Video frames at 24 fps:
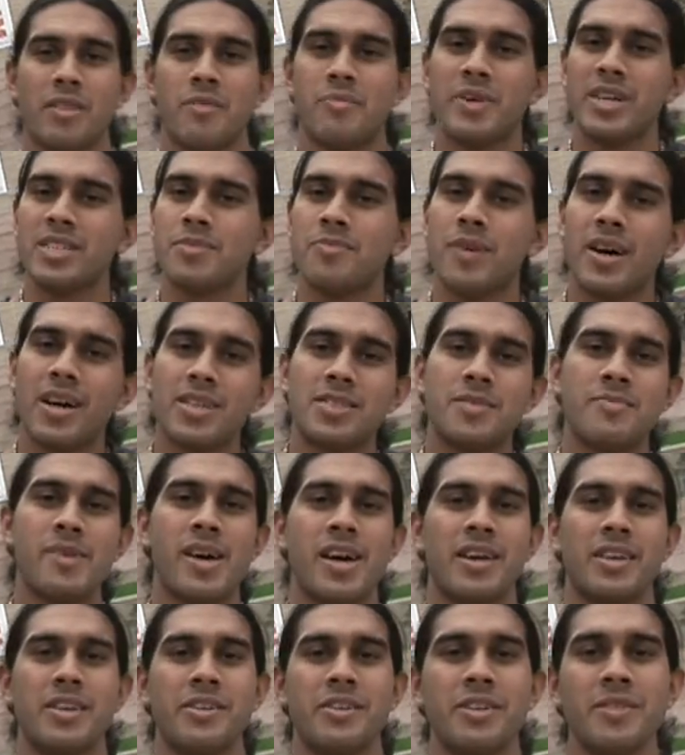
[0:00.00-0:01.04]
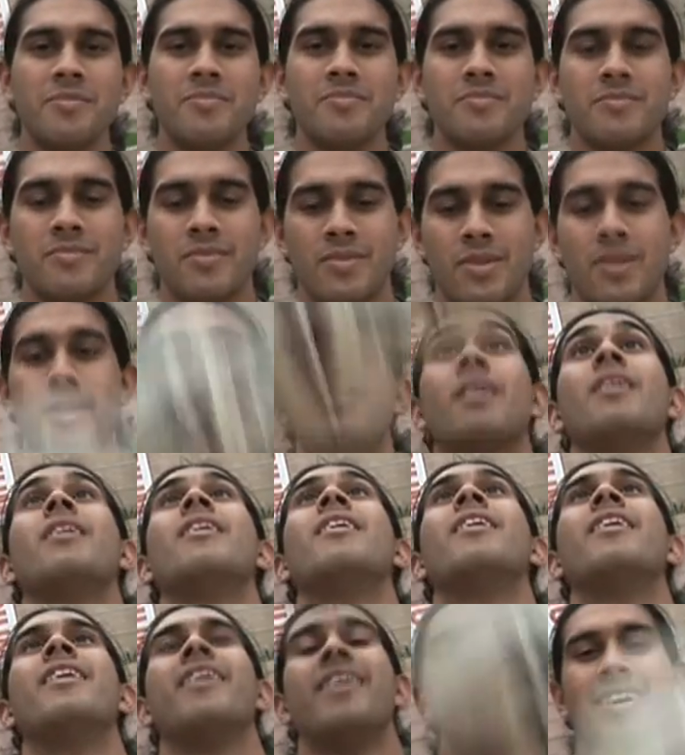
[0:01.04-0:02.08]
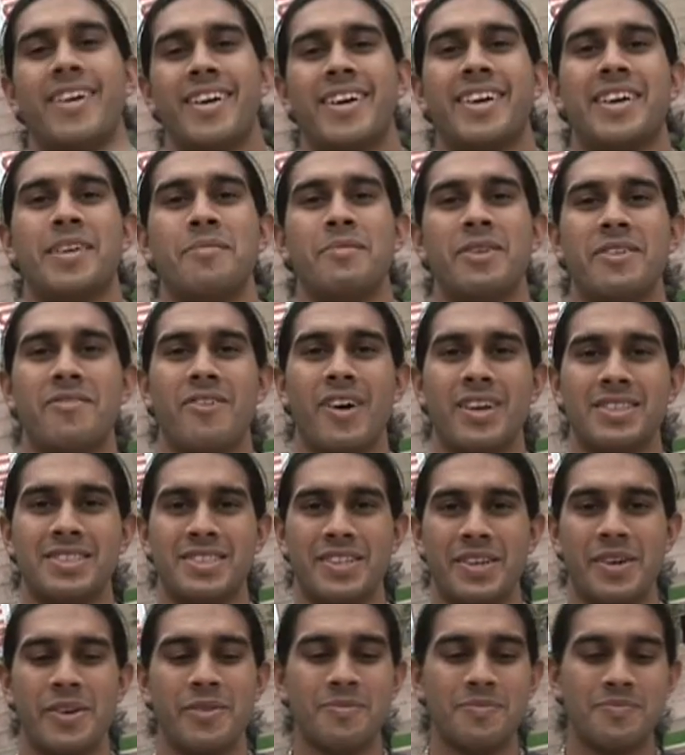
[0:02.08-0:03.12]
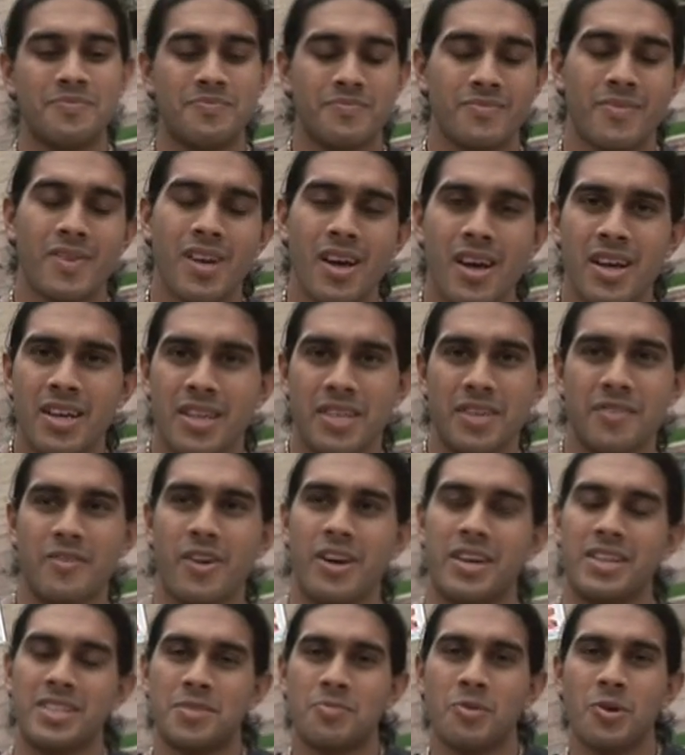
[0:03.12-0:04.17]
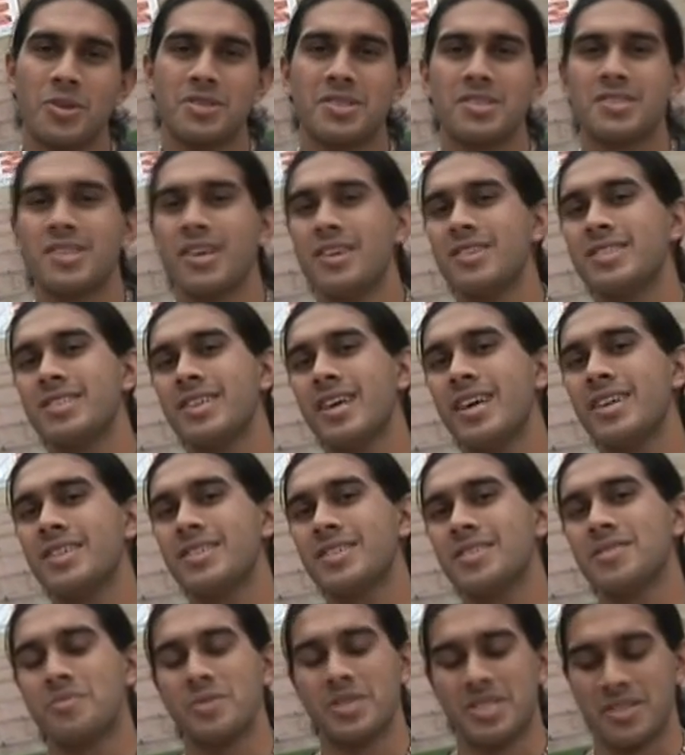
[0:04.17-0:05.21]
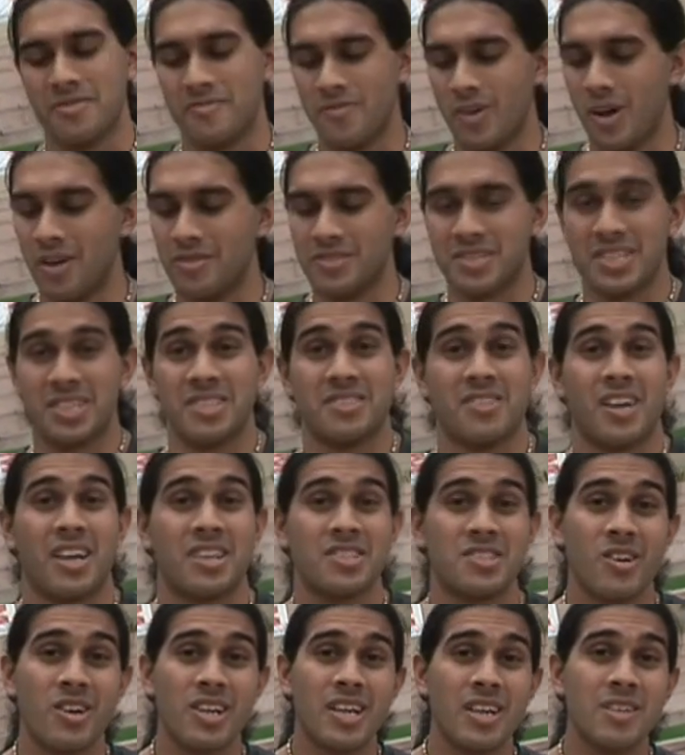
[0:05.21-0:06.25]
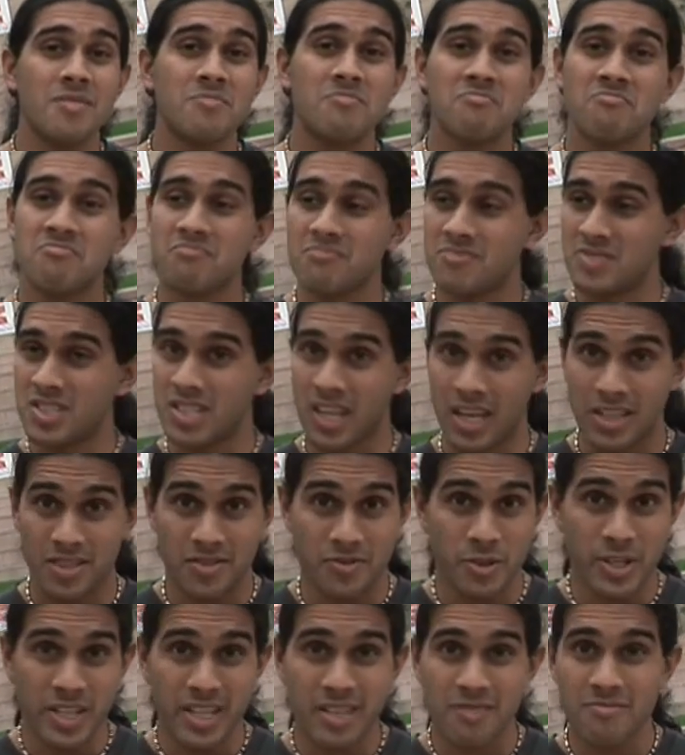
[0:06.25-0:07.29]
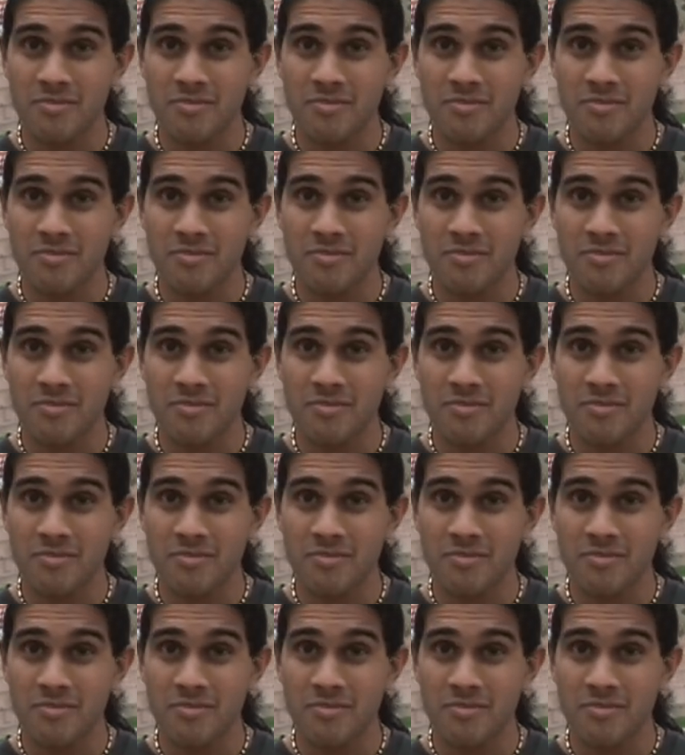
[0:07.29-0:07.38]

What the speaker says: of the best parts about uni, it can be fun too. You've got your sports associations, which involves things like soccer, touch footy,